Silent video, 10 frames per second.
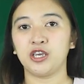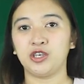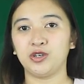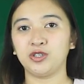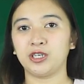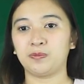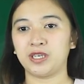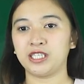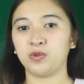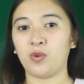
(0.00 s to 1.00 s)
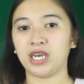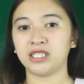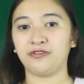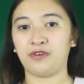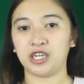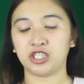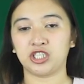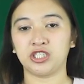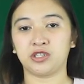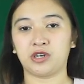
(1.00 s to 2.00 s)
Use a piecewise
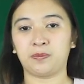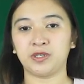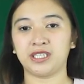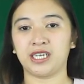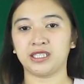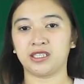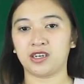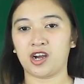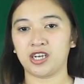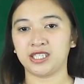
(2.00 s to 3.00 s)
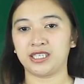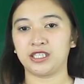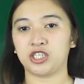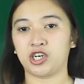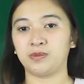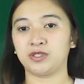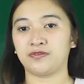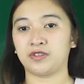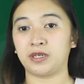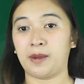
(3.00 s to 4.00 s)
function to represent the cost in terms
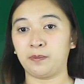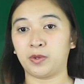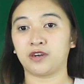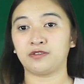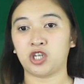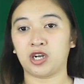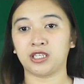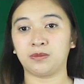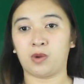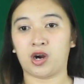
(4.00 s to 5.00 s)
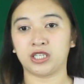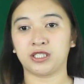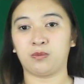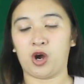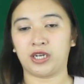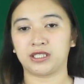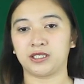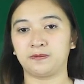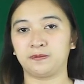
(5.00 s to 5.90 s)
of the number of chocolate bars bought.